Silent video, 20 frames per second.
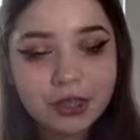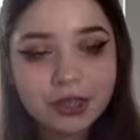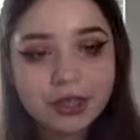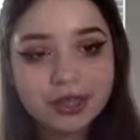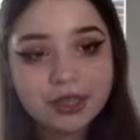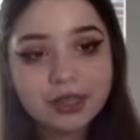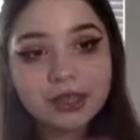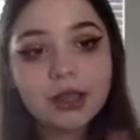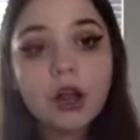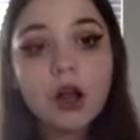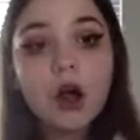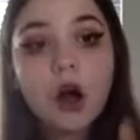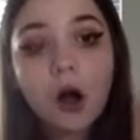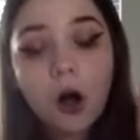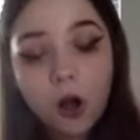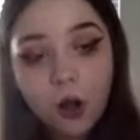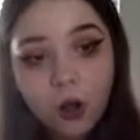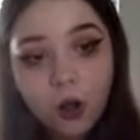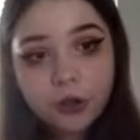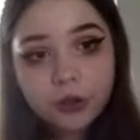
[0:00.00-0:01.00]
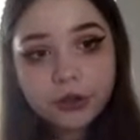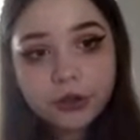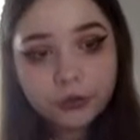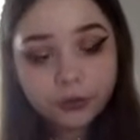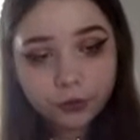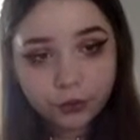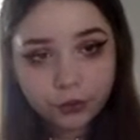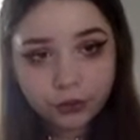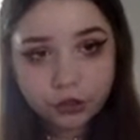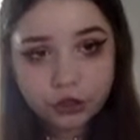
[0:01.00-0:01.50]
like all
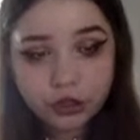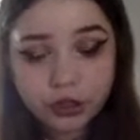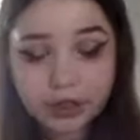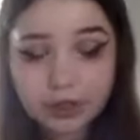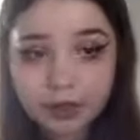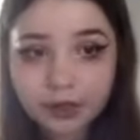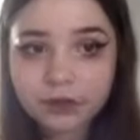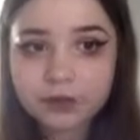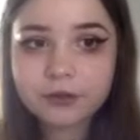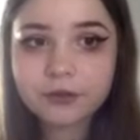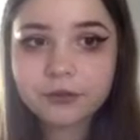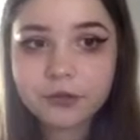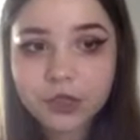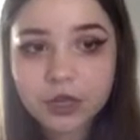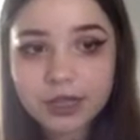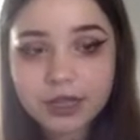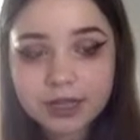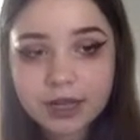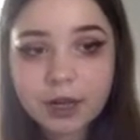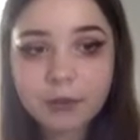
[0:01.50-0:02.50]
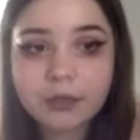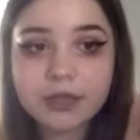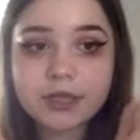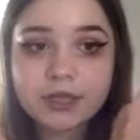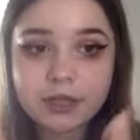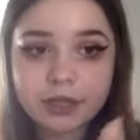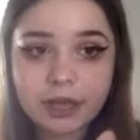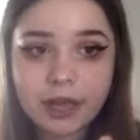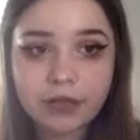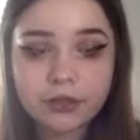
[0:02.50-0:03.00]
the chains coming
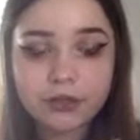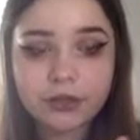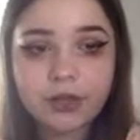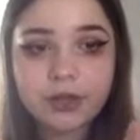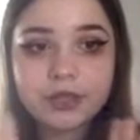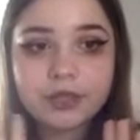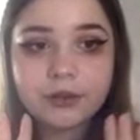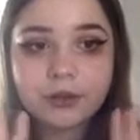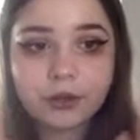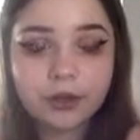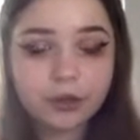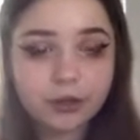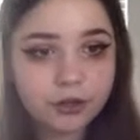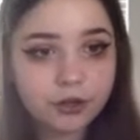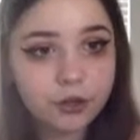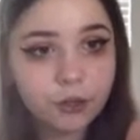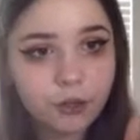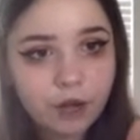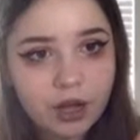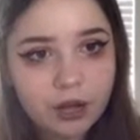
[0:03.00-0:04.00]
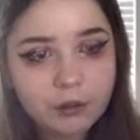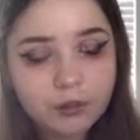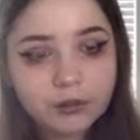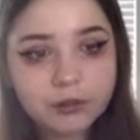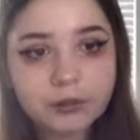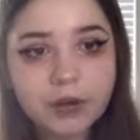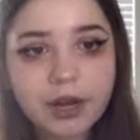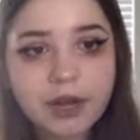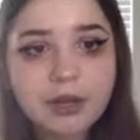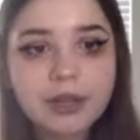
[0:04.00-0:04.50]
together into a little web,
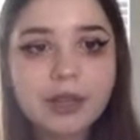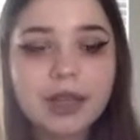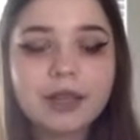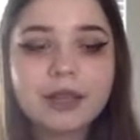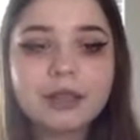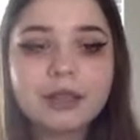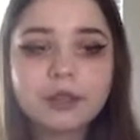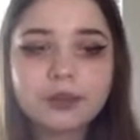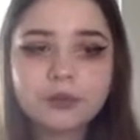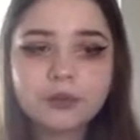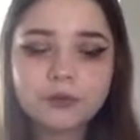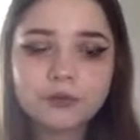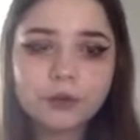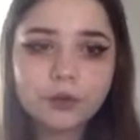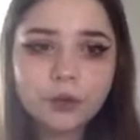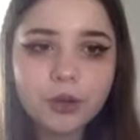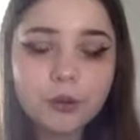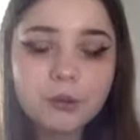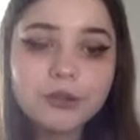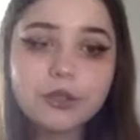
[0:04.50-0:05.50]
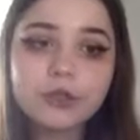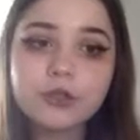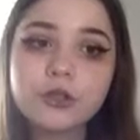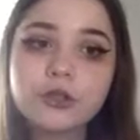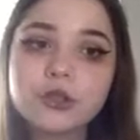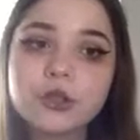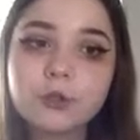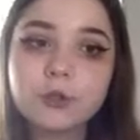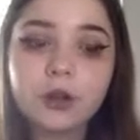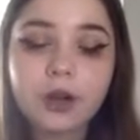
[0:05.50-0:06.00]
right? And food webs are
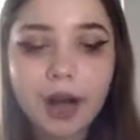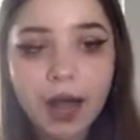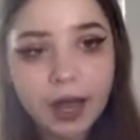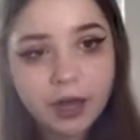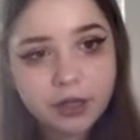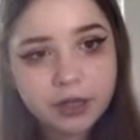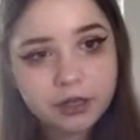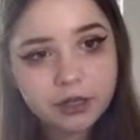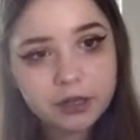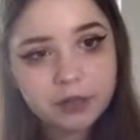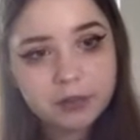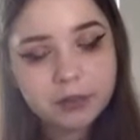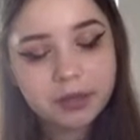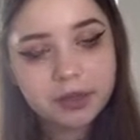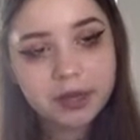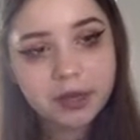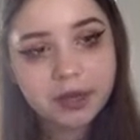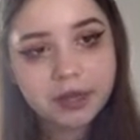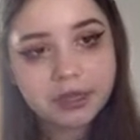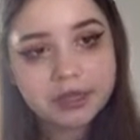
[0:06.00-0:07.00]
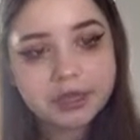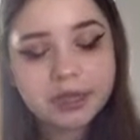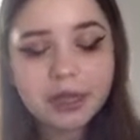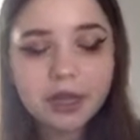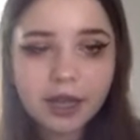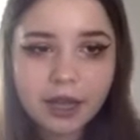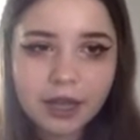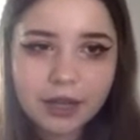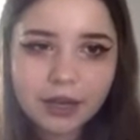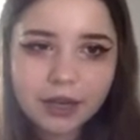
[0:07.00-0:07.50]
usually more accurate because
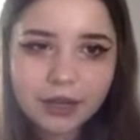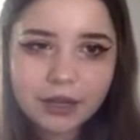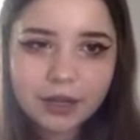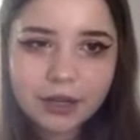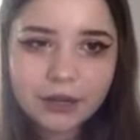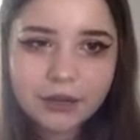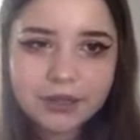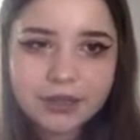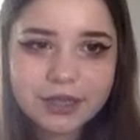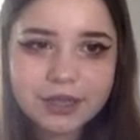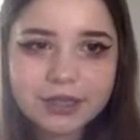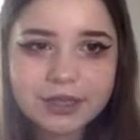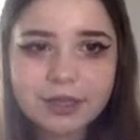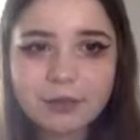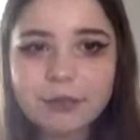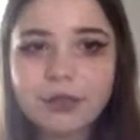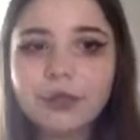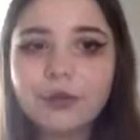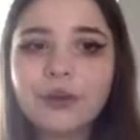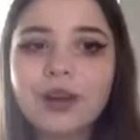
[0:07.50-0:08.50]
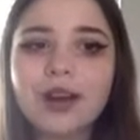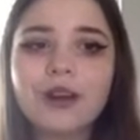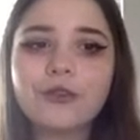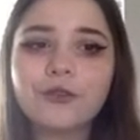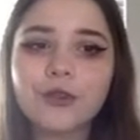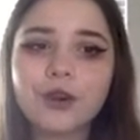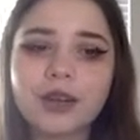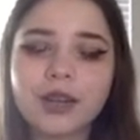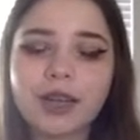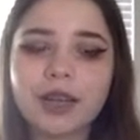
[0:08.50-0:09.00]
in an ecosystem, you don't have
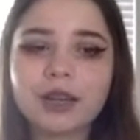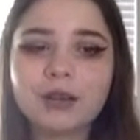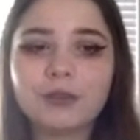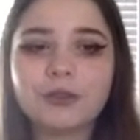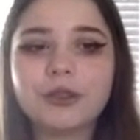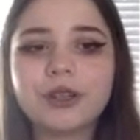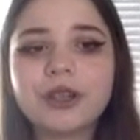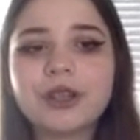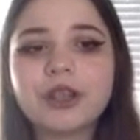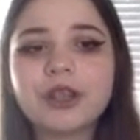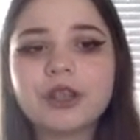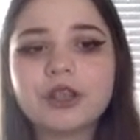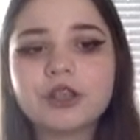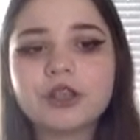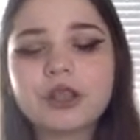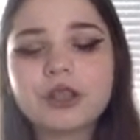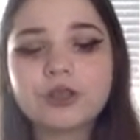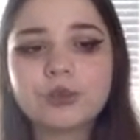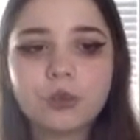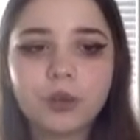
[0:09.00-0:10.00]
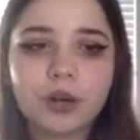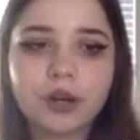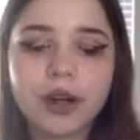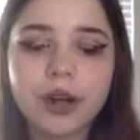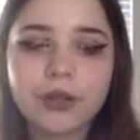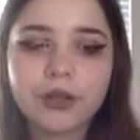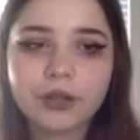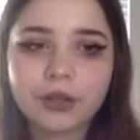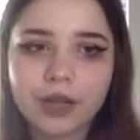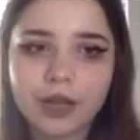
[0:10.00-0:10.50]
one animal eating just one
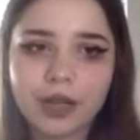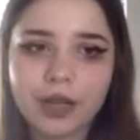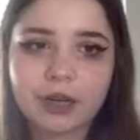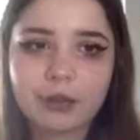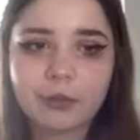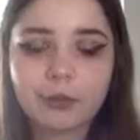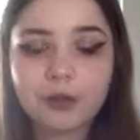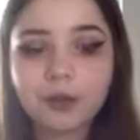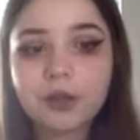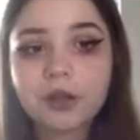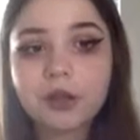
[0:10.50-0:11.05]
other animal.